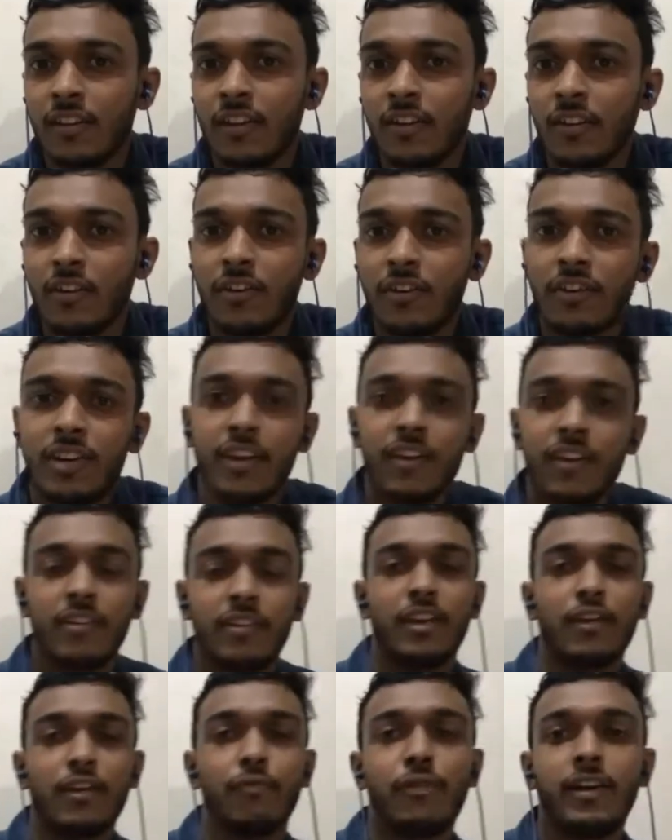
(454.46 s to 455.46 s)
Okay,
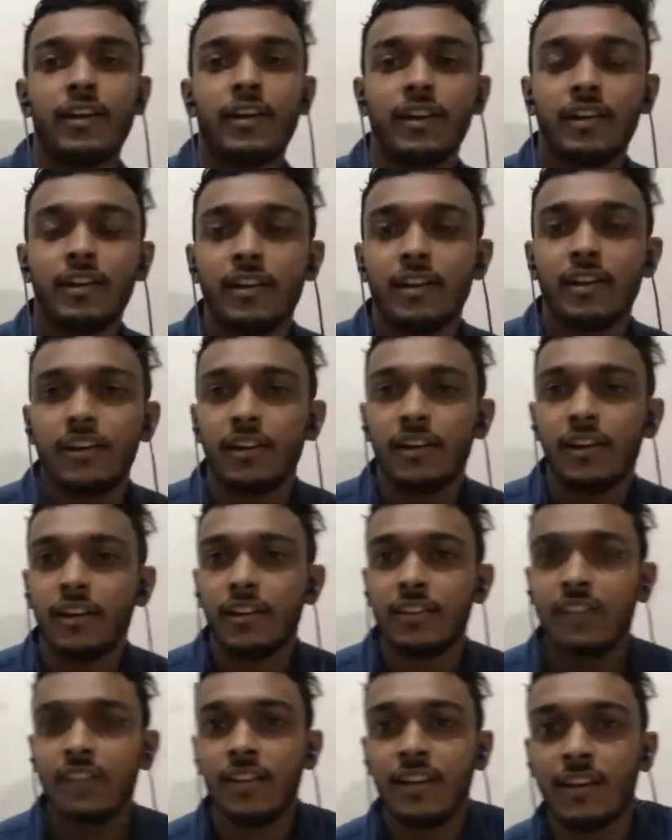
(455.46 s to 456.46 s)
okay, fine.
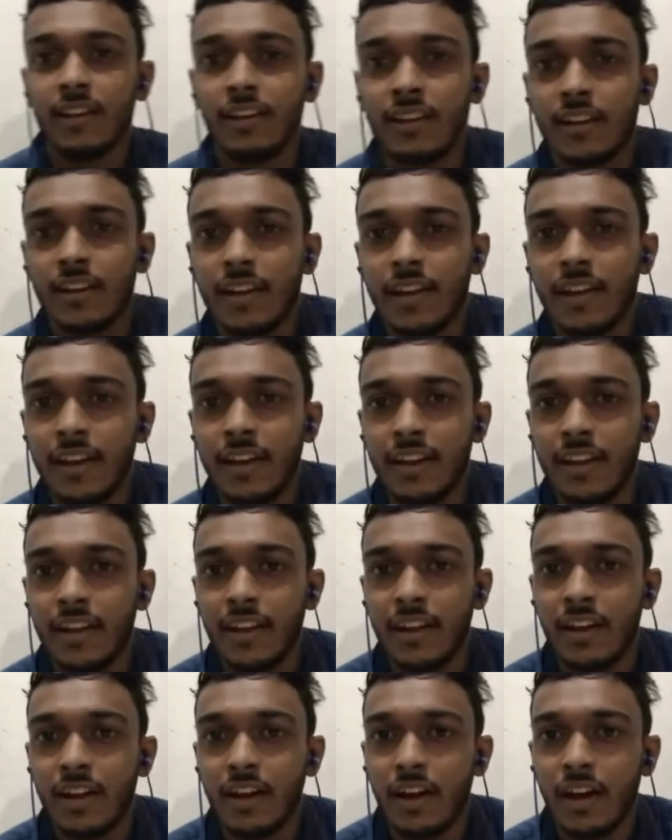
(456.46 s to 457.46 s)
Then
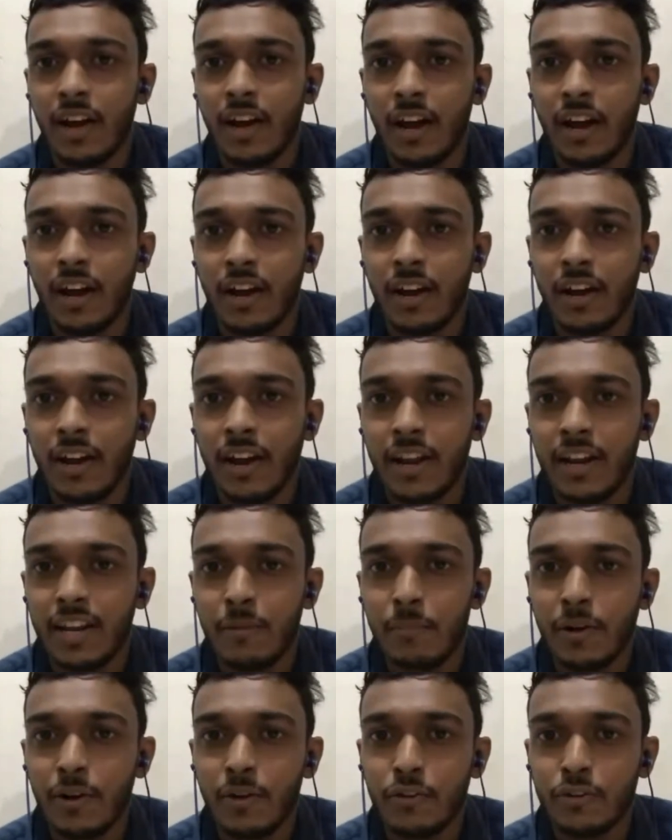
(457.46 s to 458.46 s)
any any
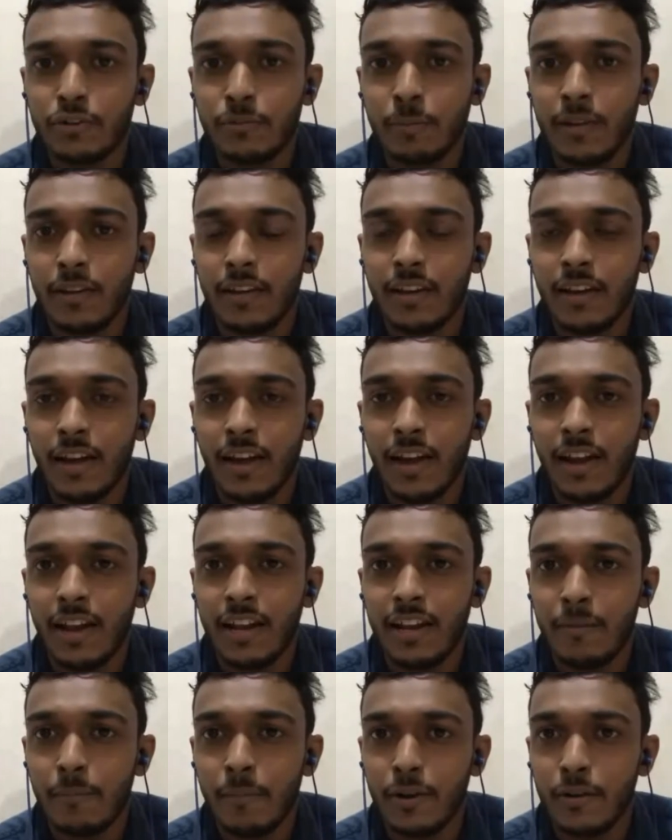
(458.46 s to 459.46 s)

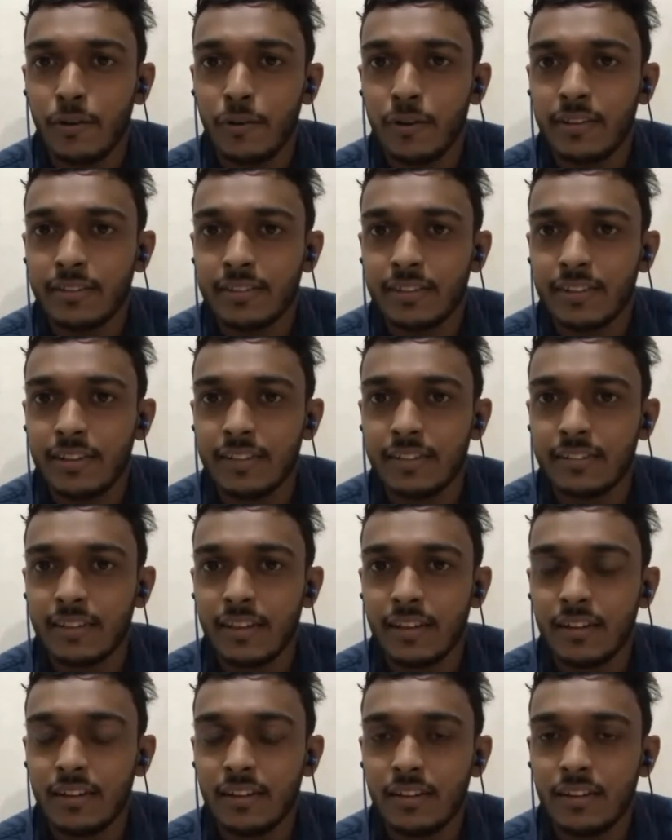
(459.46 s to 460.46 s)
Mallu listeners
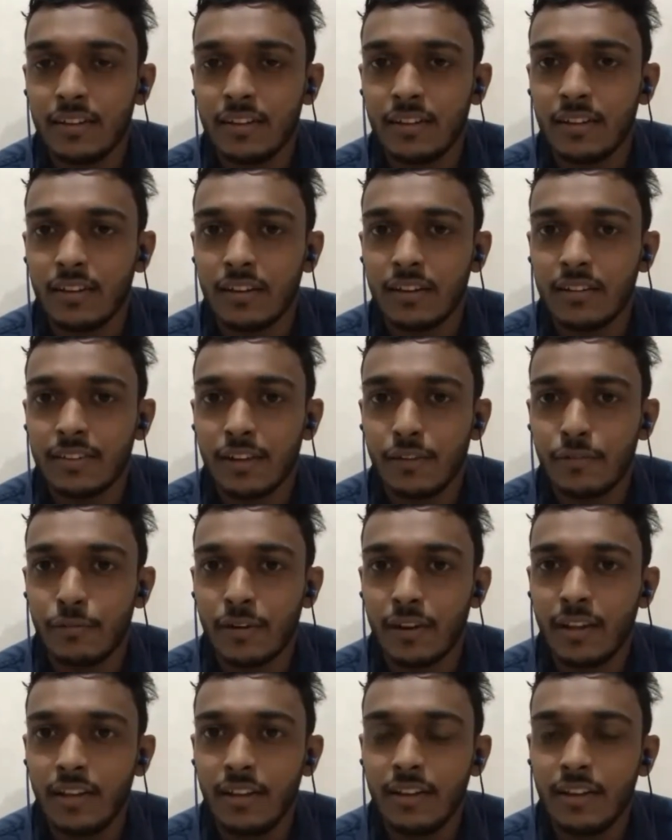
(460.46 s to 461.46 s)
are
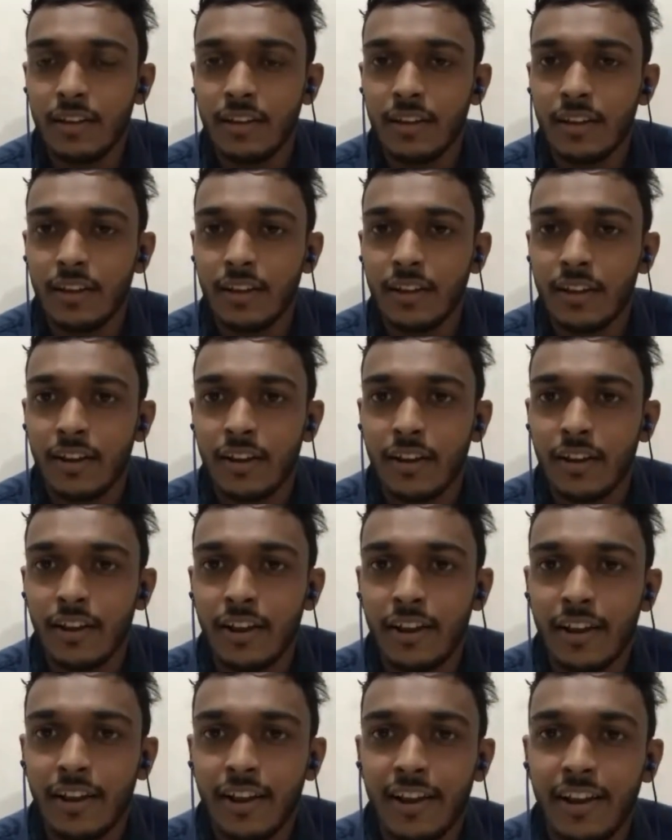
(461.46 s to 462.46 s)
suffering,
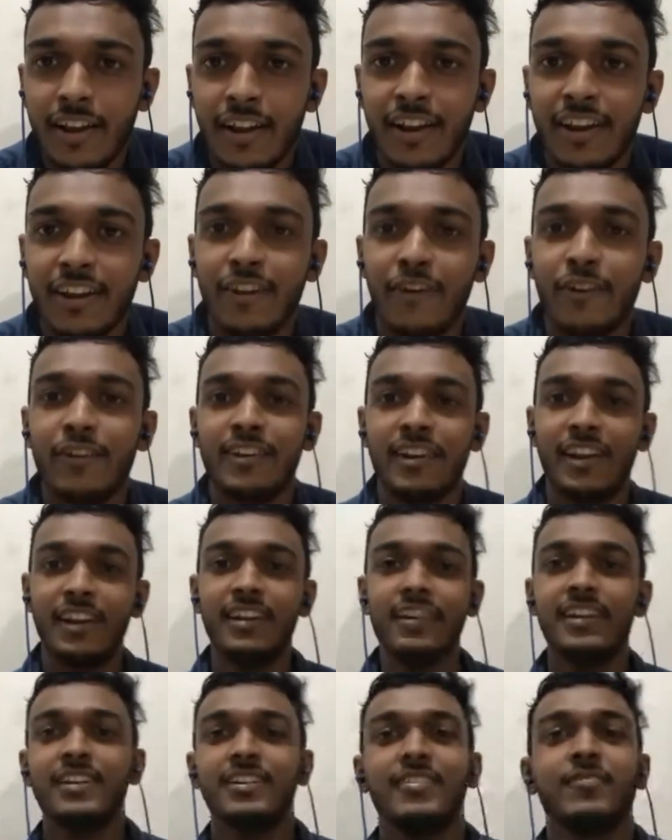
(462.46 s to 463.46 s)
not right?
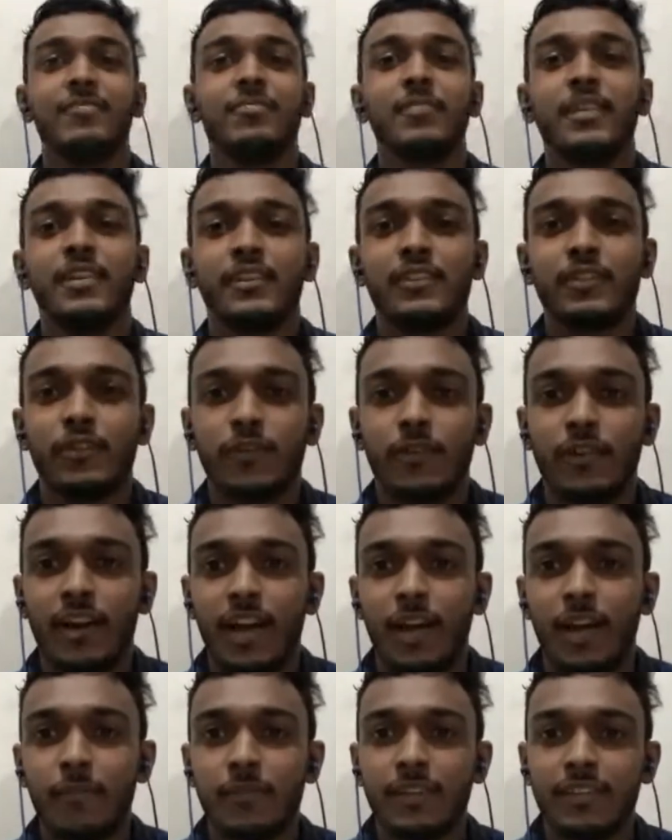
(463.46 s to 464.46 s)
So
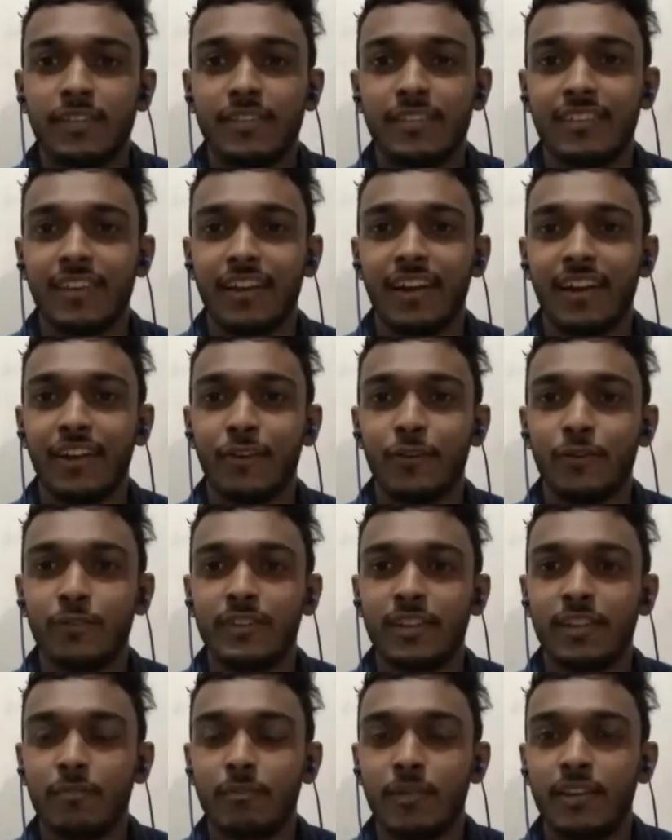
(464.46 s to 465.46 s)
I'm just
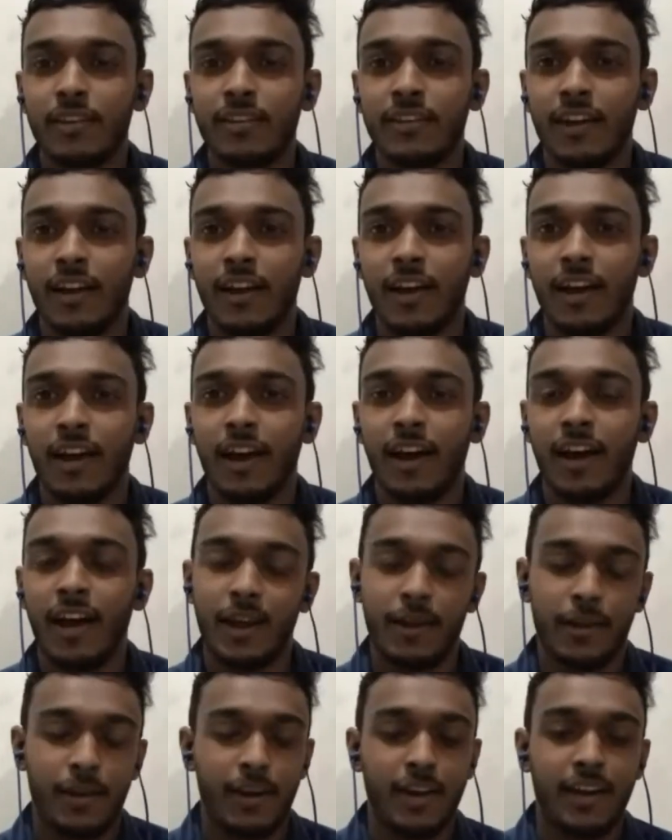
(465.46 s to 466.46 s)
using my
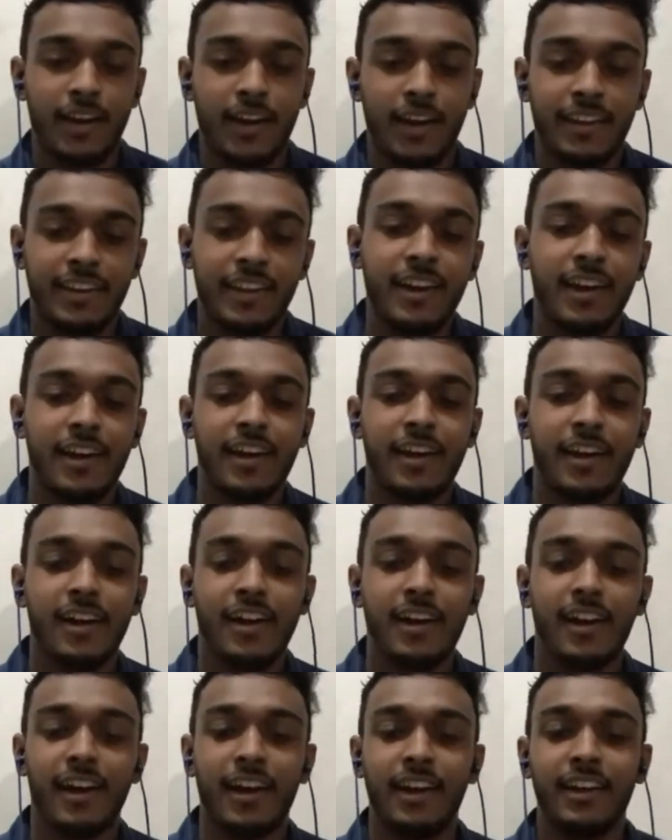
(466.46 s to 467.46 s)
yeah,
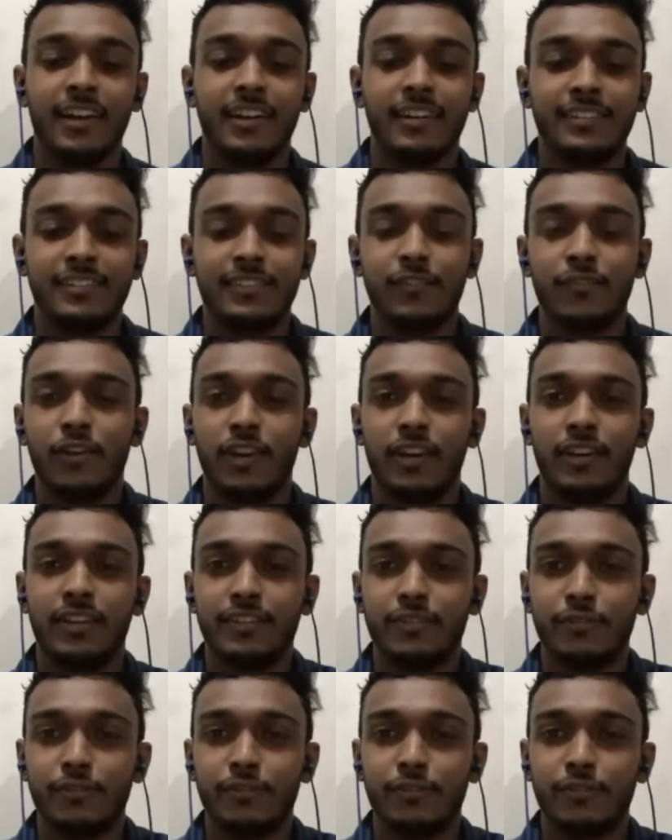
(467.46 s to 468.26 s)
it's